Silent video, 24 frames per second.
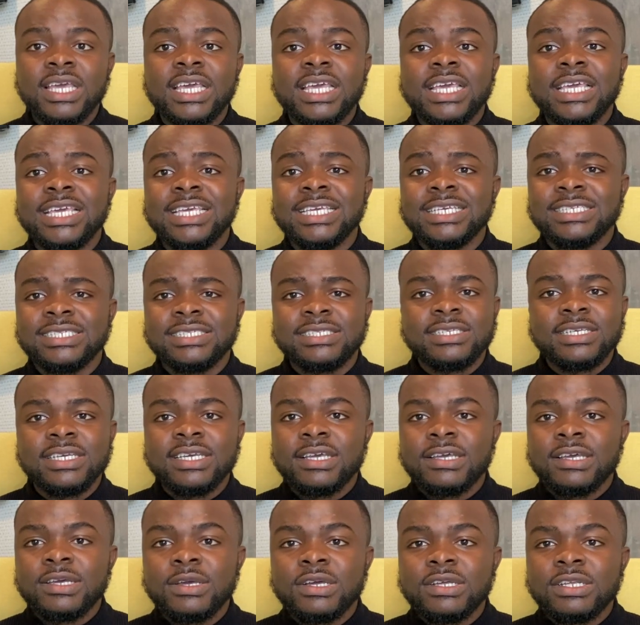Is
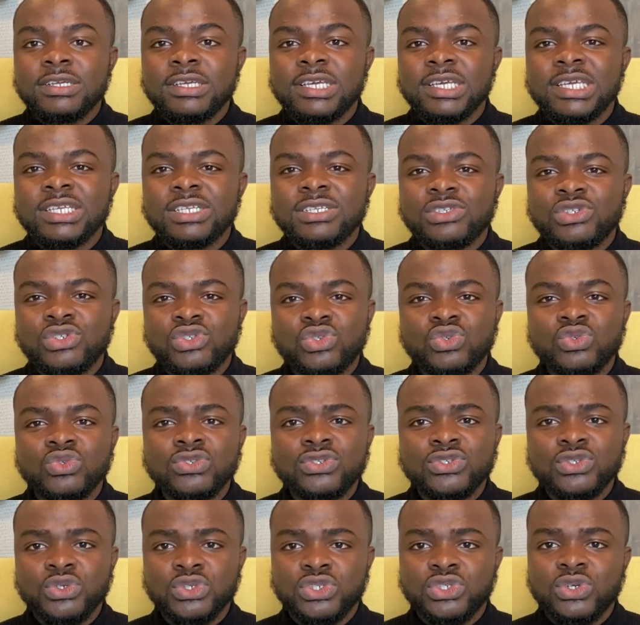through
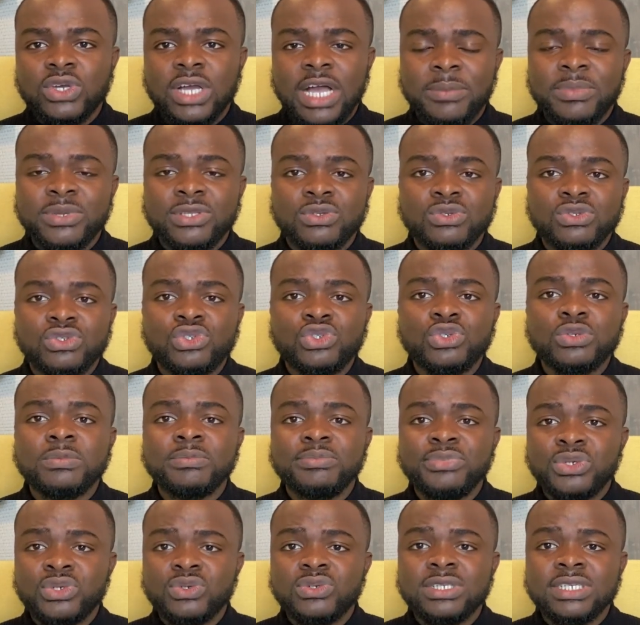social capital, through
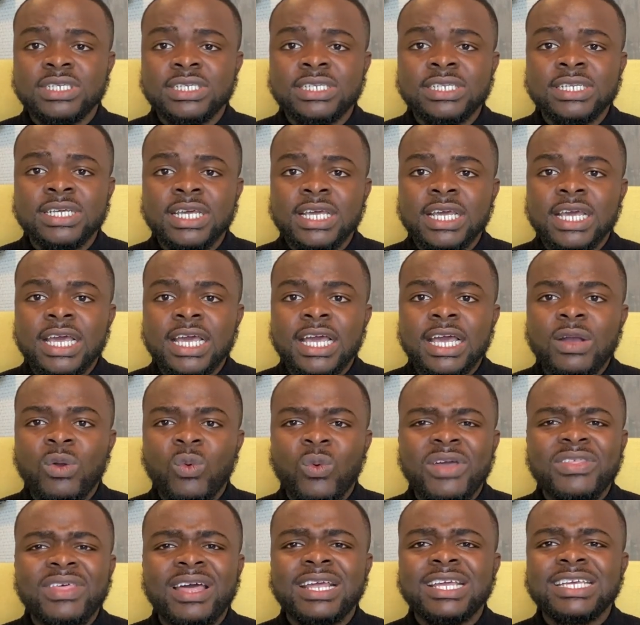building,
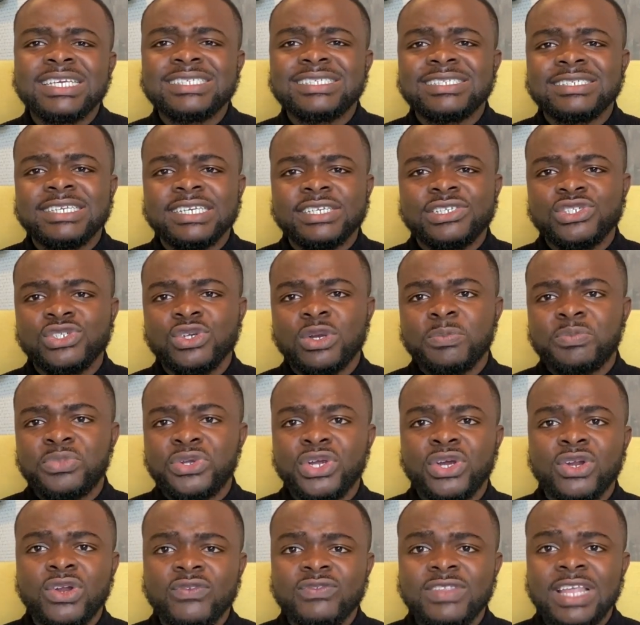whether it's a short
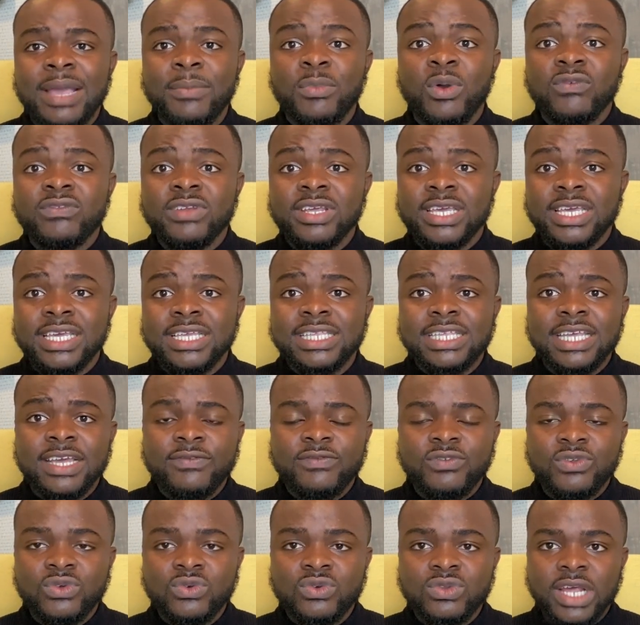period of time of the
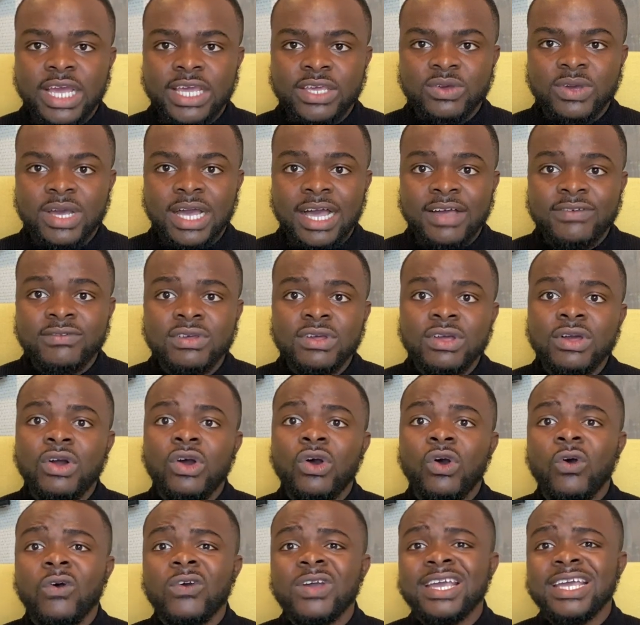interview that you have
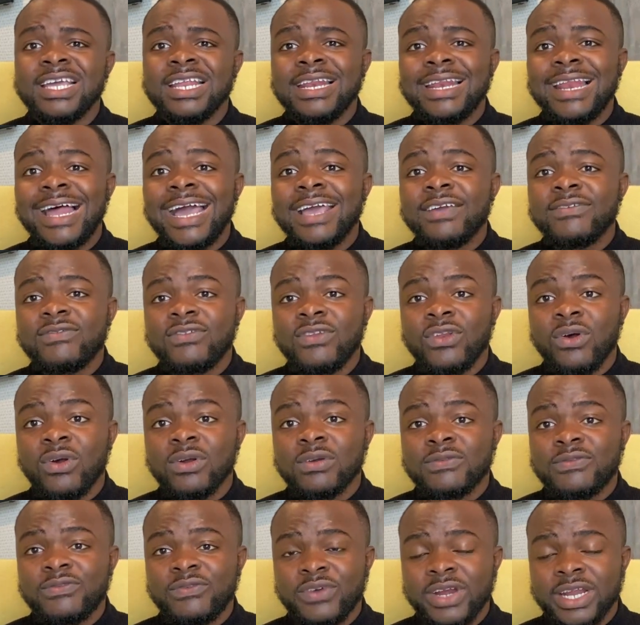or a lifelong
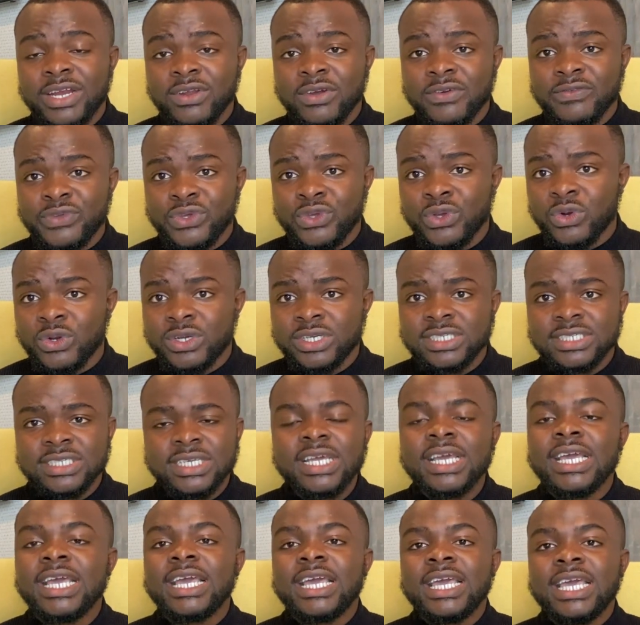friend of yours,
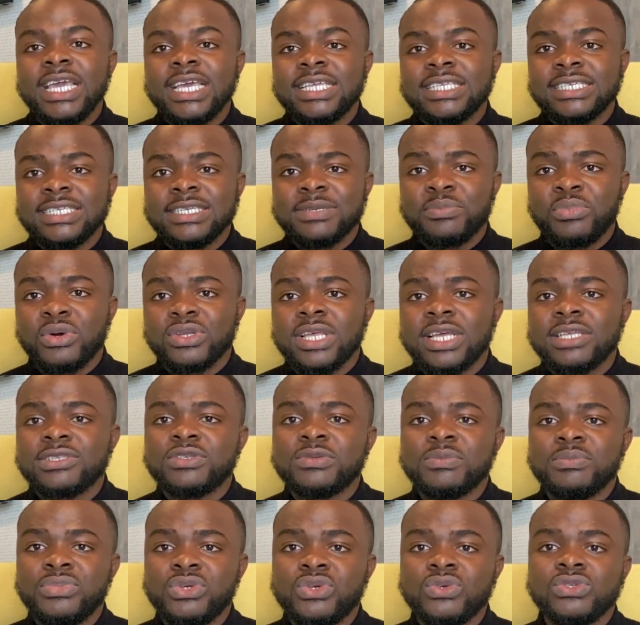it is important to
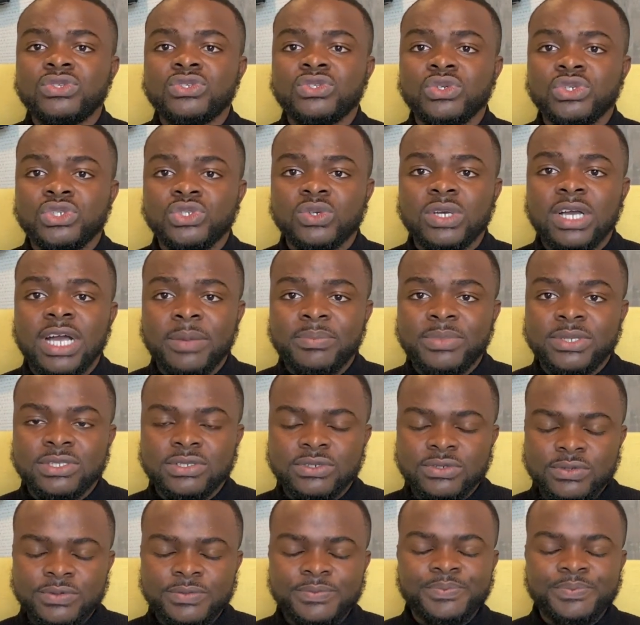build social capital.